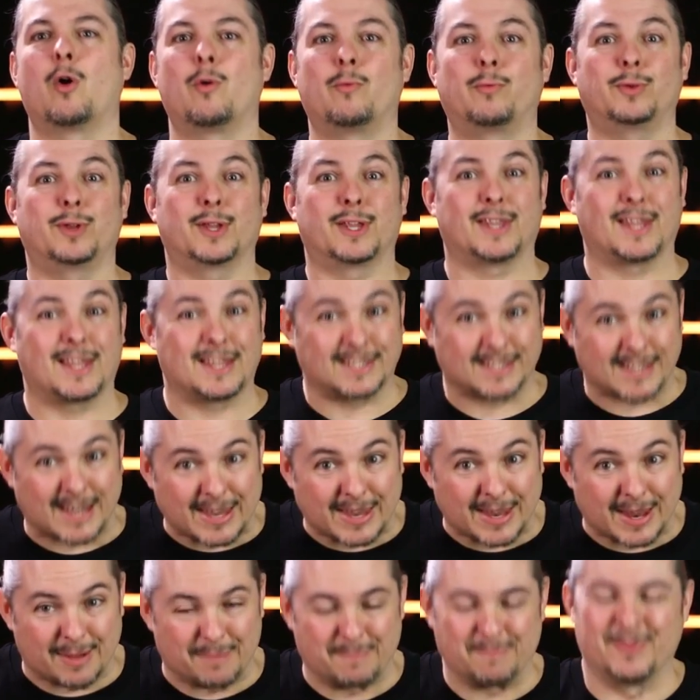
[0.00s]
Hopefully they
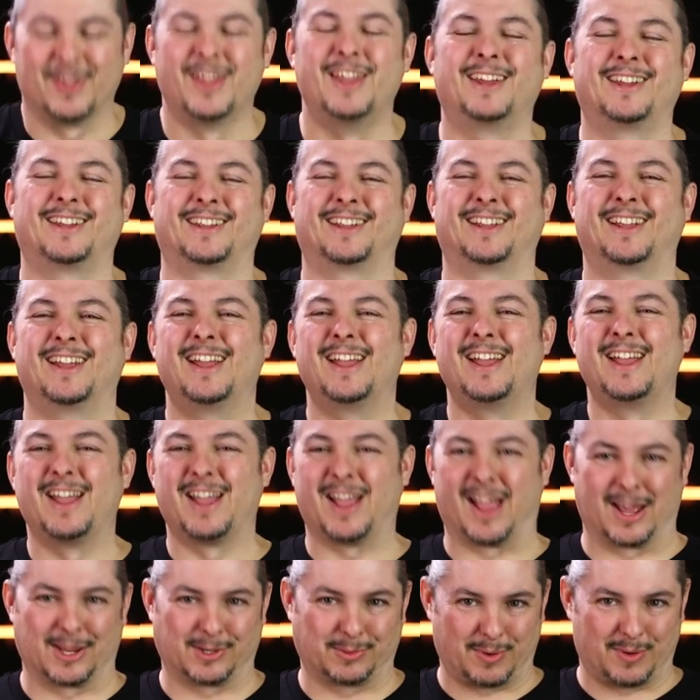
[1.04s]
send them,
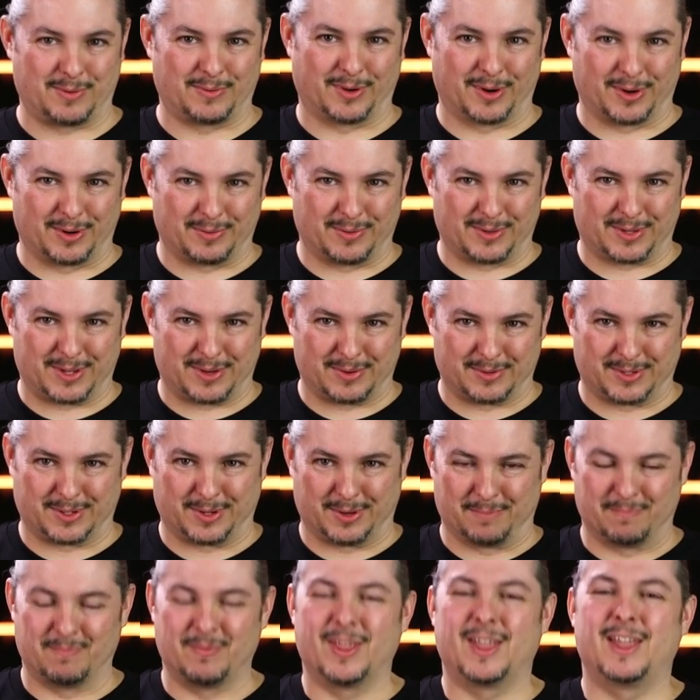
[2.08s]
as we've learned with
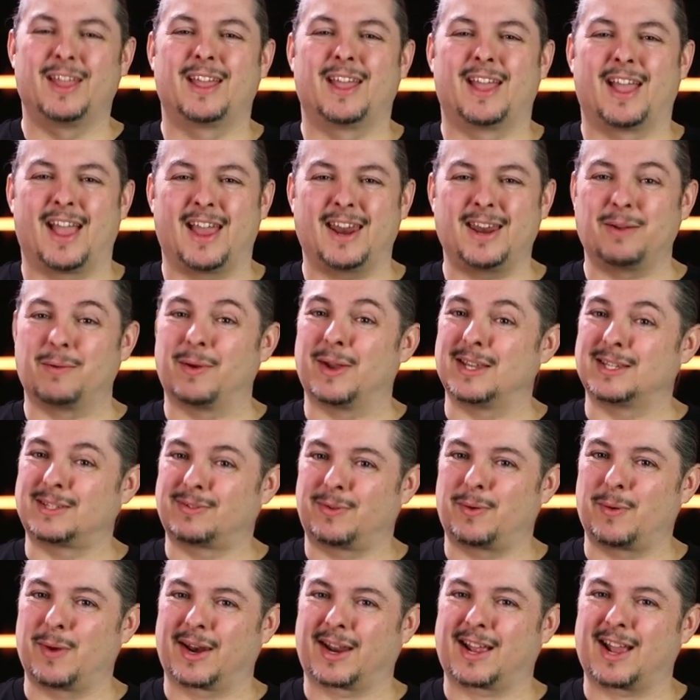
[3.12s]
YouTube. Anyways,
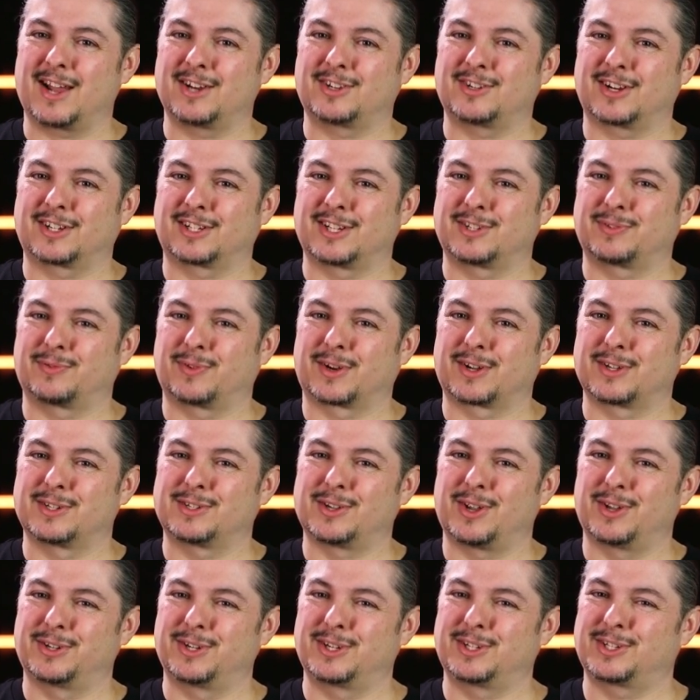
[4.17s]
if you want to contract us for
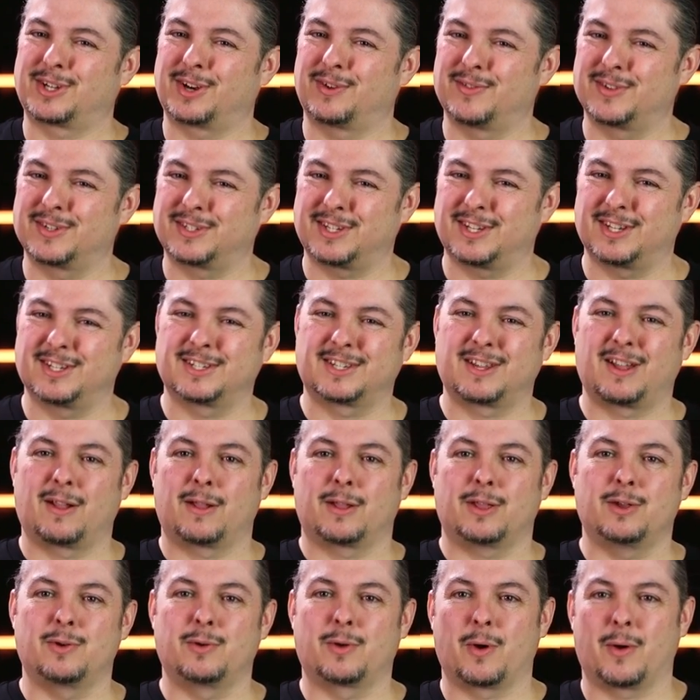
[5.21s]
consulting services,
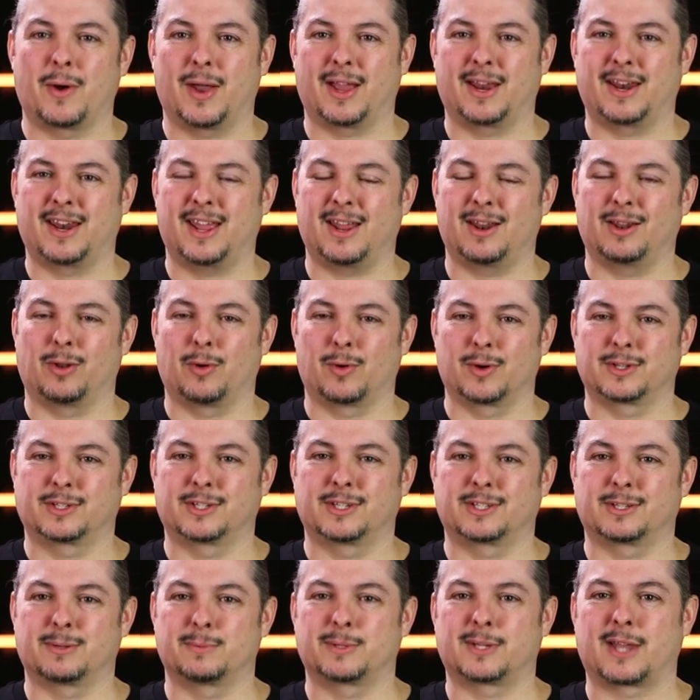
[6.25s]
you go ahead and hit lawrence
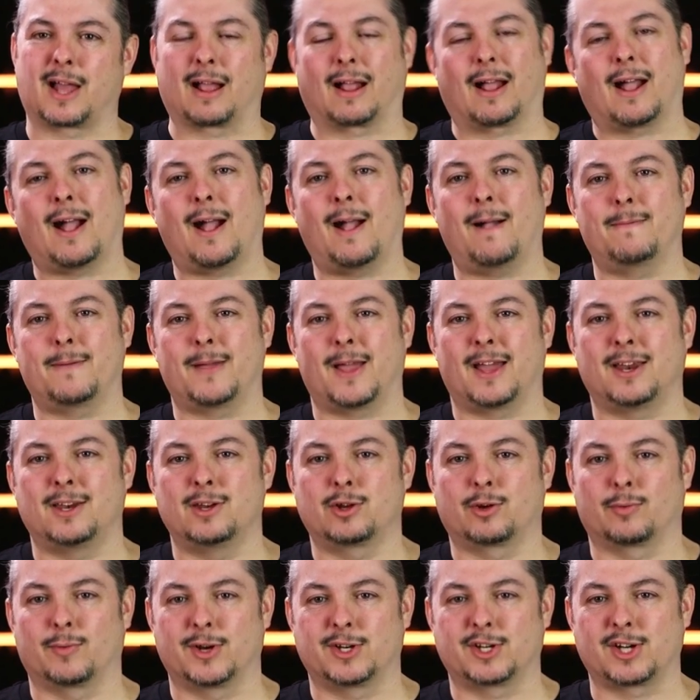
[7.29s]
systems dot com, and
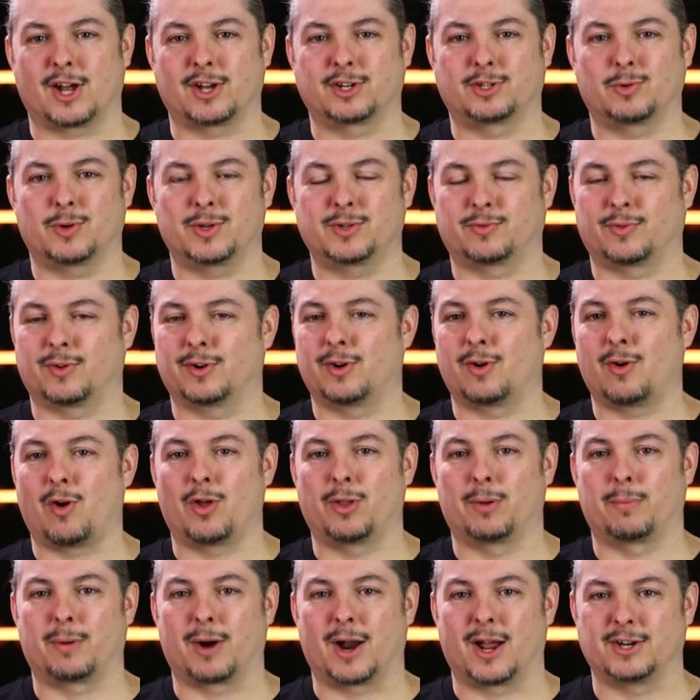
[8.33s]
you can reach out to us for
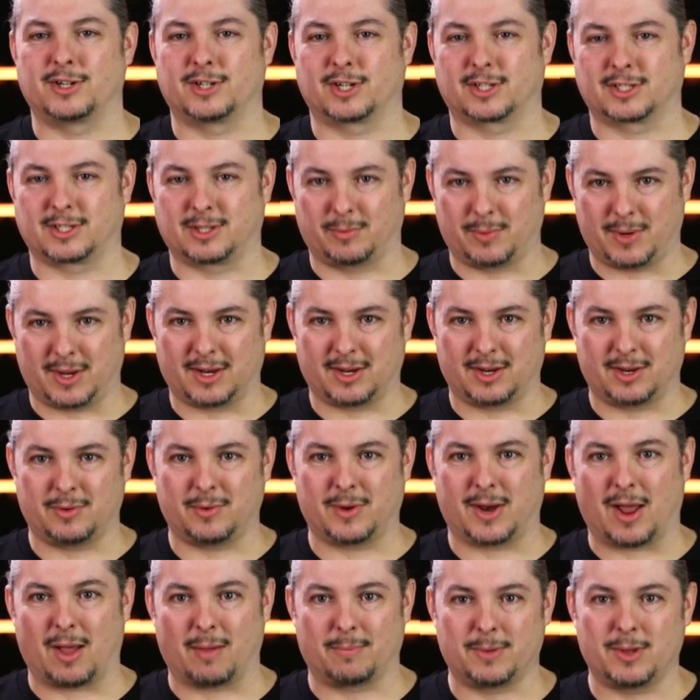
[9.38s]
all the projects that we can do
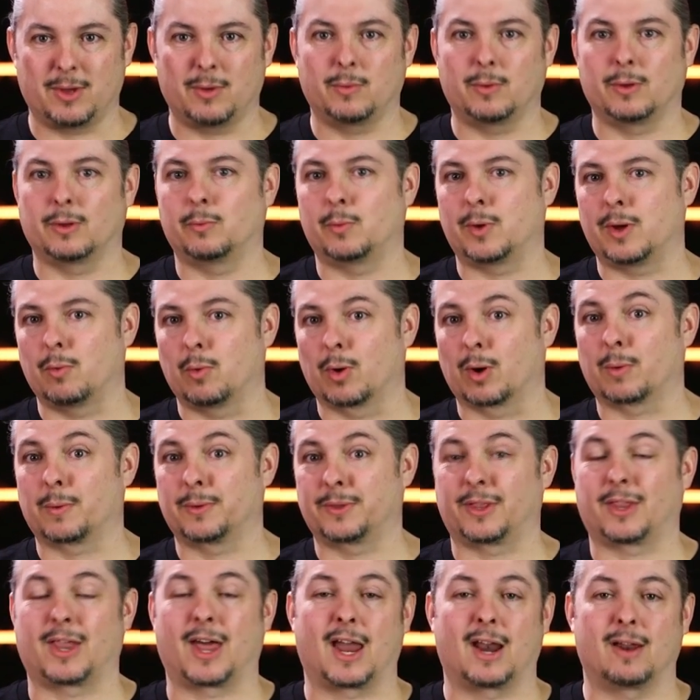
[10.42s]
and help you. We work
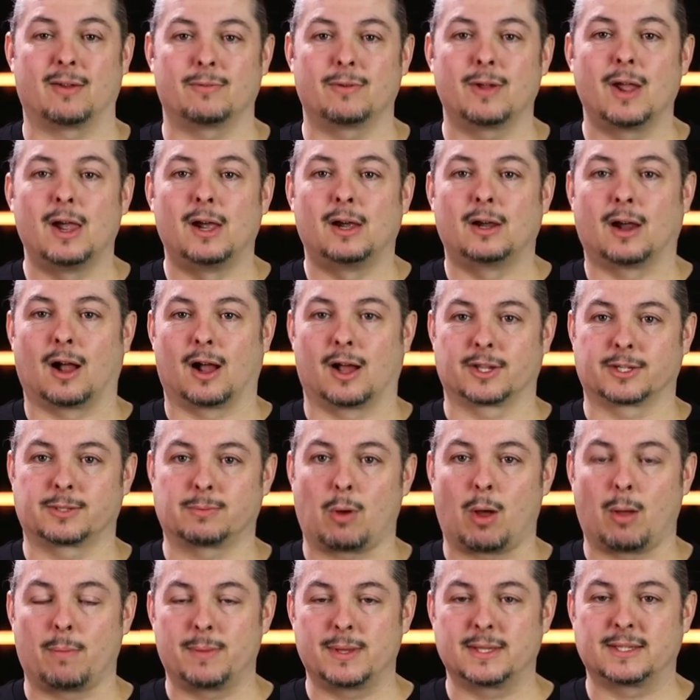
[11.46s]
with a lot of uh,
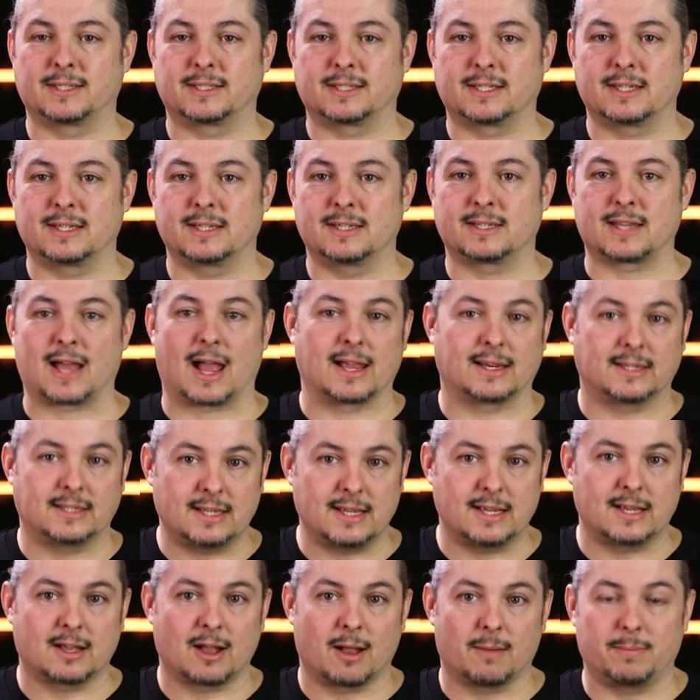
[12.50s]
small businesses, I
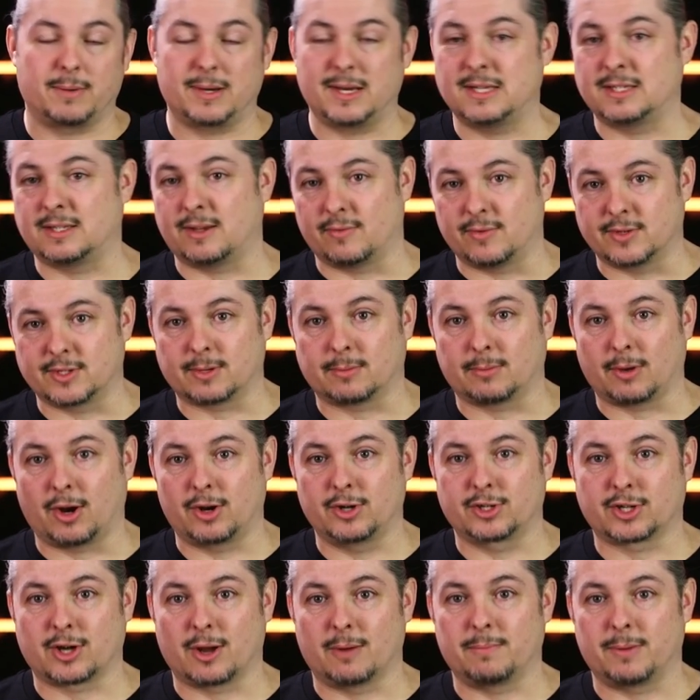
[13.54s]
T companies, even some
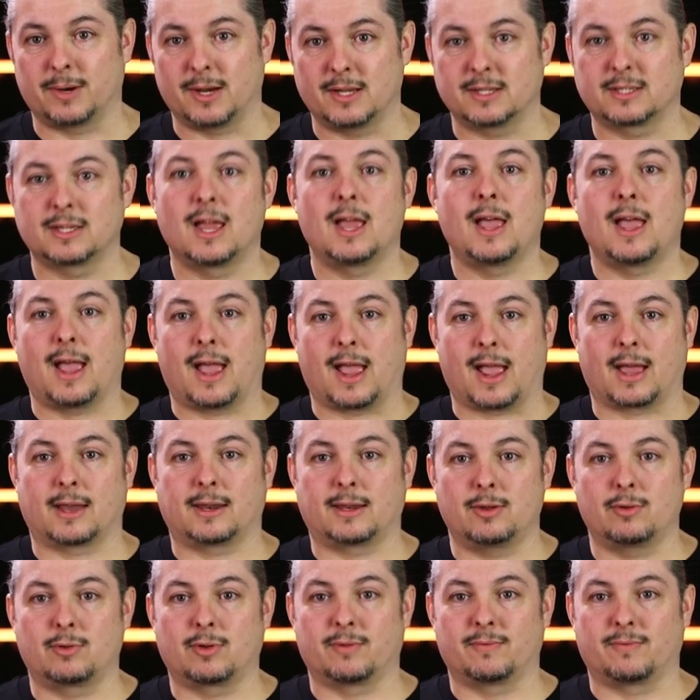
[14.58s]
large companies,
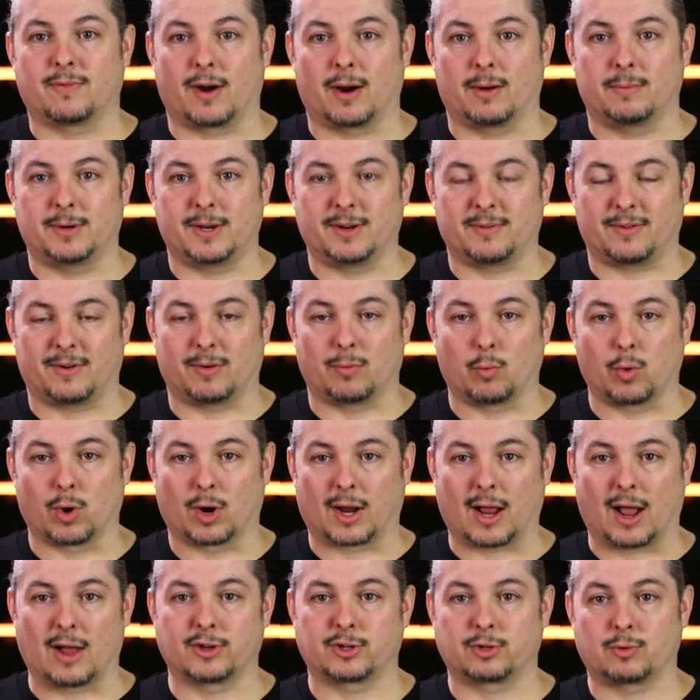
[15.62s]
and you can farm different
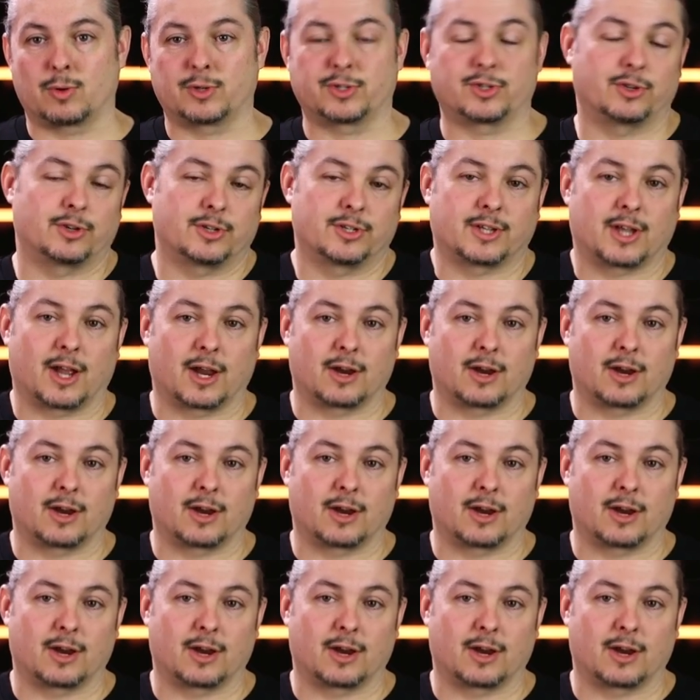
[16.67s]
work out to us or just